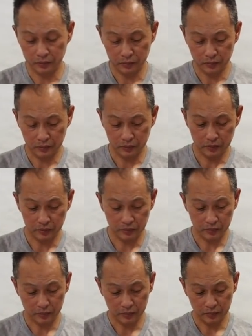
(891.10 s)

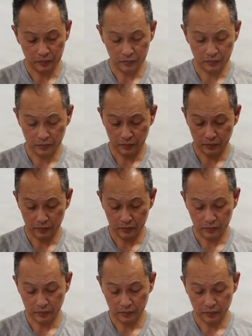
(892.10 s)

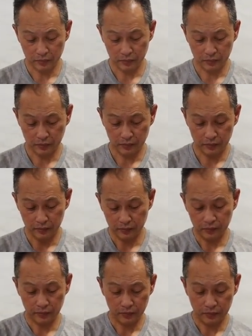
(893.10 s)

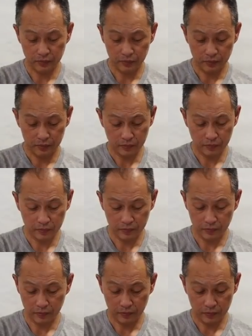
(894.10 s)

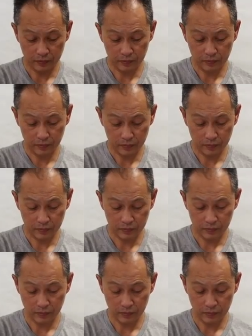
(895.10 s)
No one is speaking in this clip.